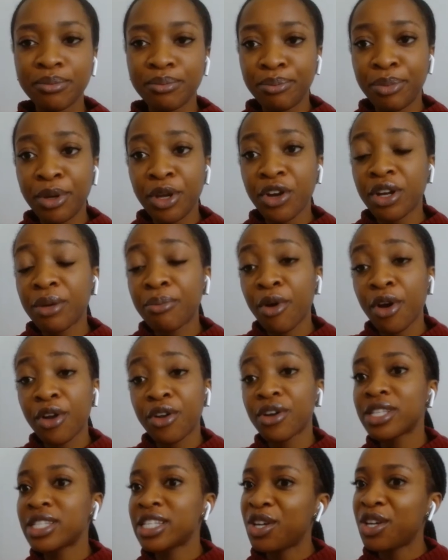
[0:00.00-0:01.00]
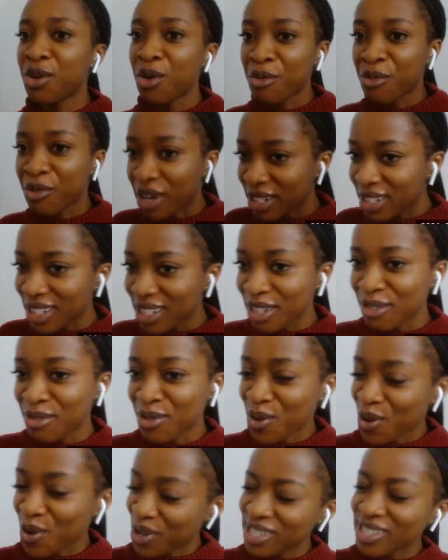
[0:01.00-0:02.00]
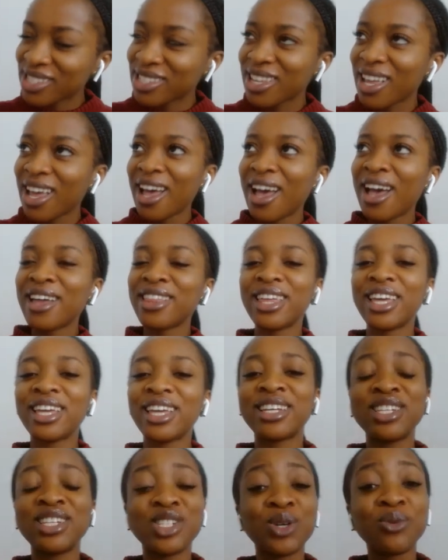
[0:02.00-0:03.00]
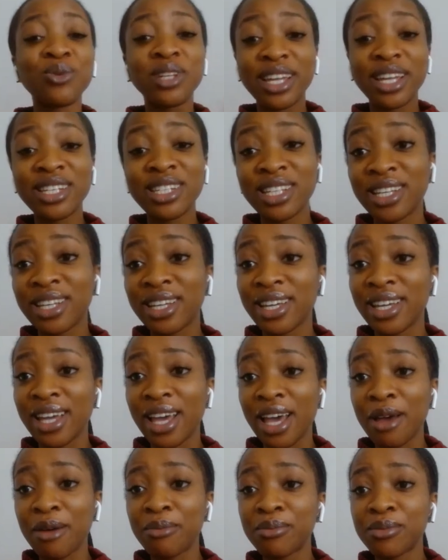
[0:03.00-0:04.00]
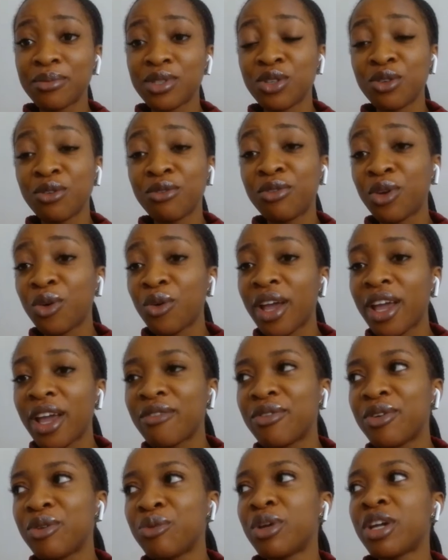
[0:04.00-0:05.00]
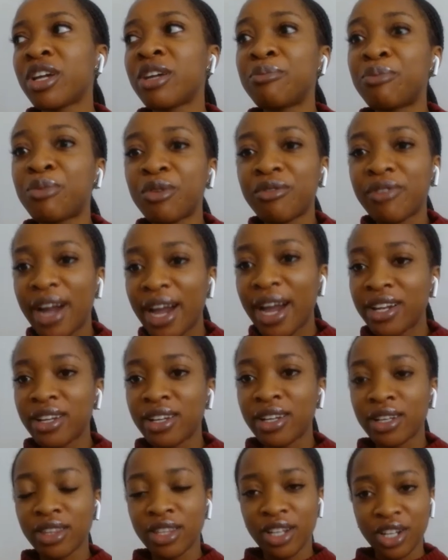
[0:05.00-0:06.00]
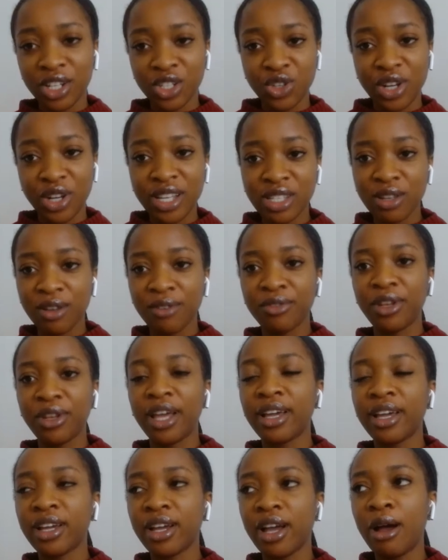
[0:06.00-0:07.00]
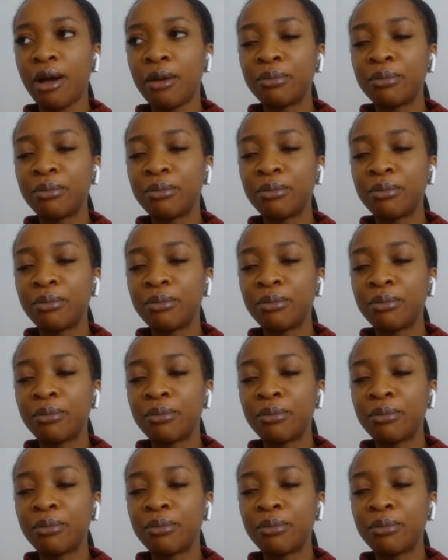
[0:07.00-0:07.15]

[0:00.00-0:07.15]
period products, eco-friendly, of course, they can donate it to Flo Haven. We can provide their address of like